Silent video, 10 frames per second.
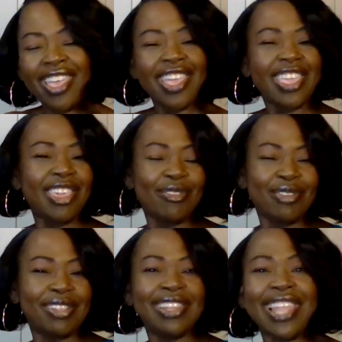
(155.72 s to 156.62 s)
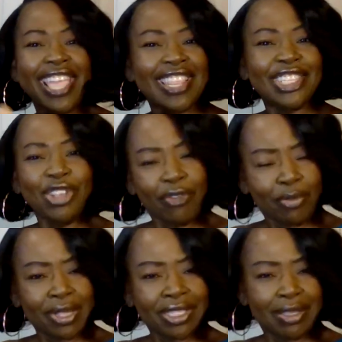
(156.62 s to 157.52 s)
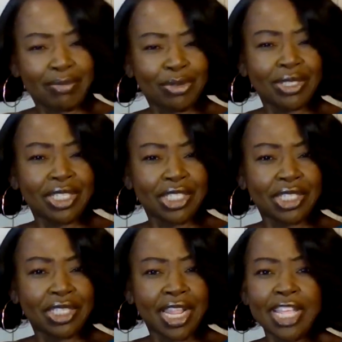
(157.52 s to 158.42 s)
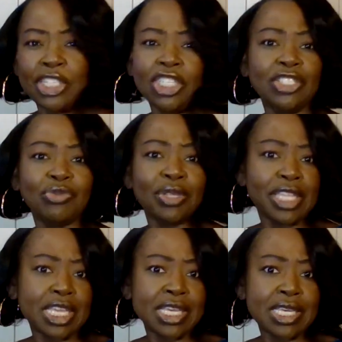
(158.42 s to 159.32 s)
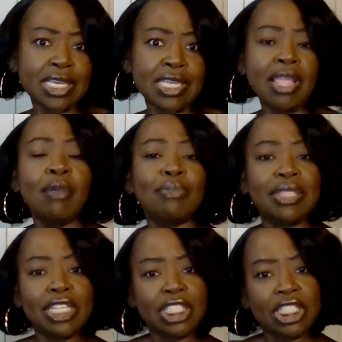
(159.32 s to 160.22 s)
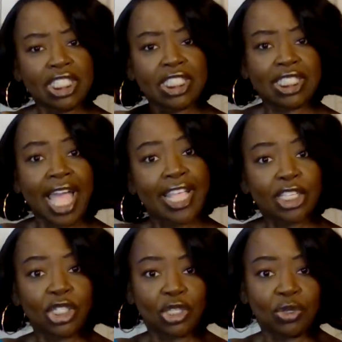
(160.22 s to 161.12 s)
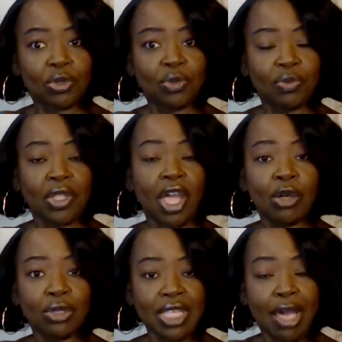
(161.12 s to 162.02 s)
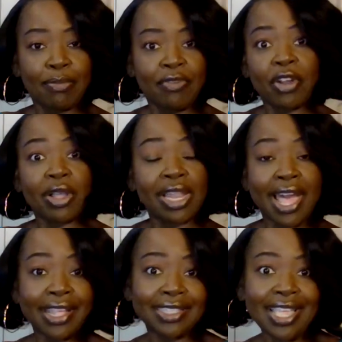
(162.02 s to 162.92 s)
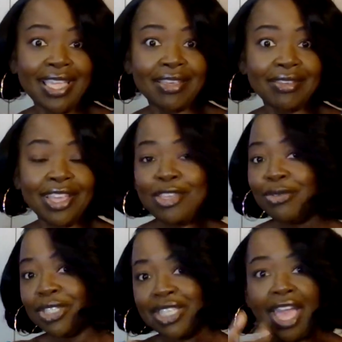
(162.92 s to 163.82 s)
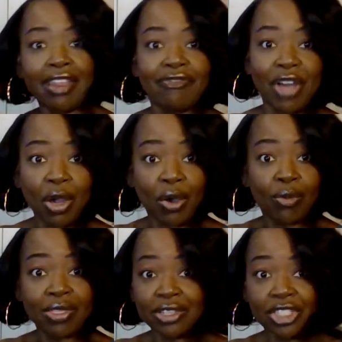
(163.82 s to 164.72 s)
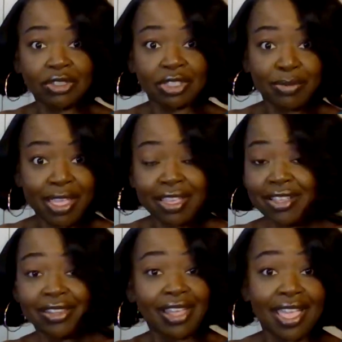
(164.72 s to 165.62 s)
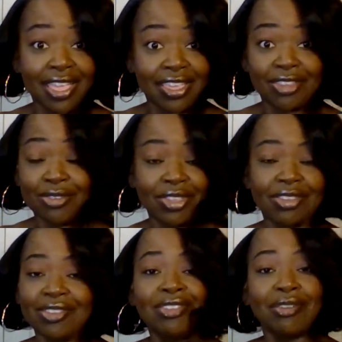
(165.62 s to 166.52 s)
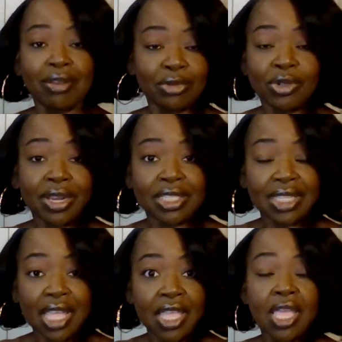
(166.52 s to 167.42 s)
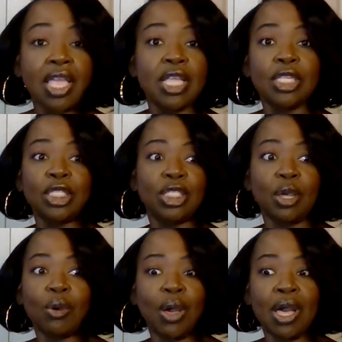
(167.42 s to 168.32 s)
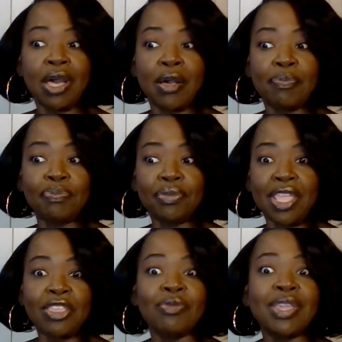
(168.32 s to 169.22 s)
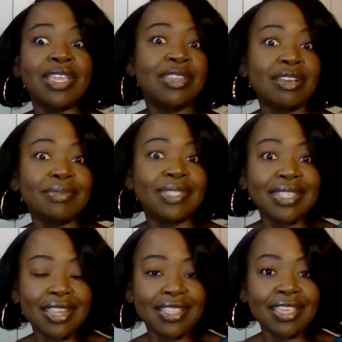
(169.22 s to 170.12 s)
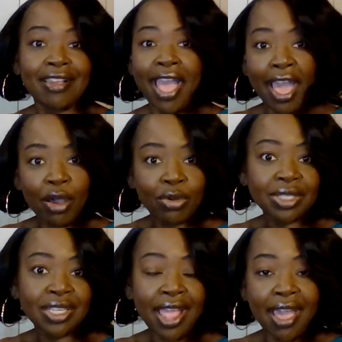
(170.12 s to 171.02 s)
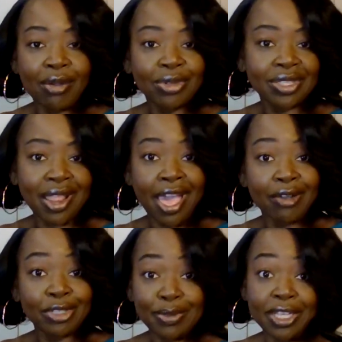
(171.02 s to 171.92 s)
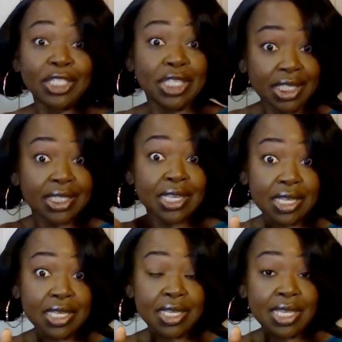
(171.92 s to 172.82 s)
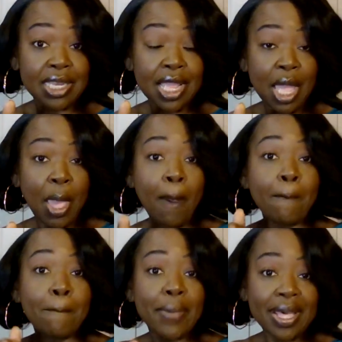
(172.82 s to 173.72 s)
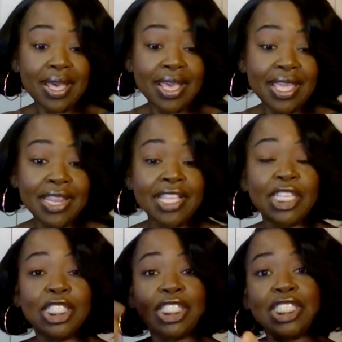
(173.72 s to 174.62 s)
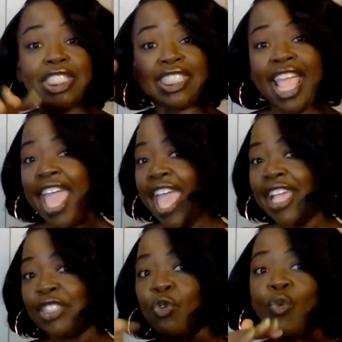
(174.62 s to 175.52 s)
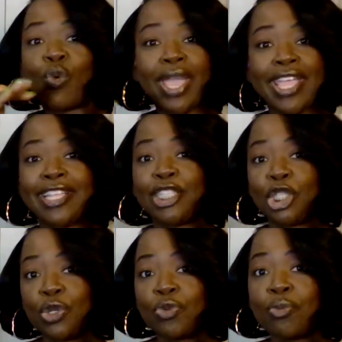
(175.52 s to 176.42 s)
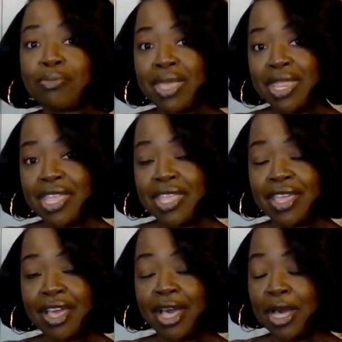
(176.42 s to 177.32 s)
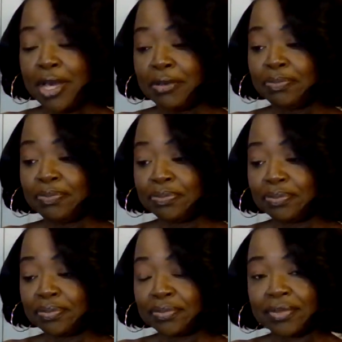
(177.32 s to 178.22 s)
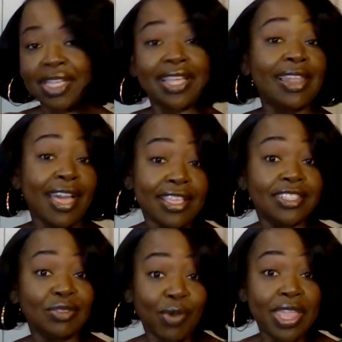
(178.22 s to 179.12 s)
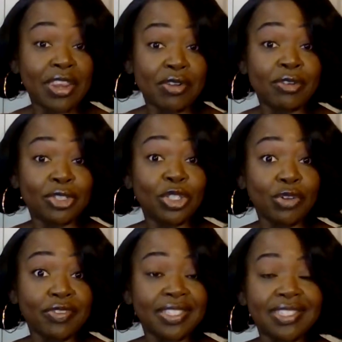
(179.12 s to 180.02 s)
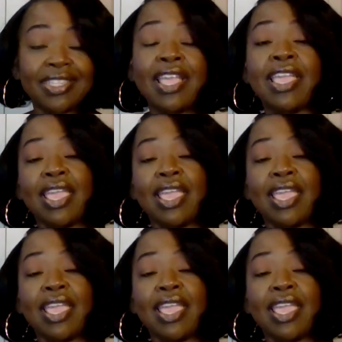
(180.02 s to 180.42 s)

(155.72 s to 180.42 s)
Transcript: You ladies, you ever been to a beautician and she's really good, but then she stakes you on top of her clientele, and you just kind of fall where the chips may lay? You know what I'm trying to say. So and you end up sitting there hours and hours and hours, because she's good, but she just has way too many clients waiting on her services.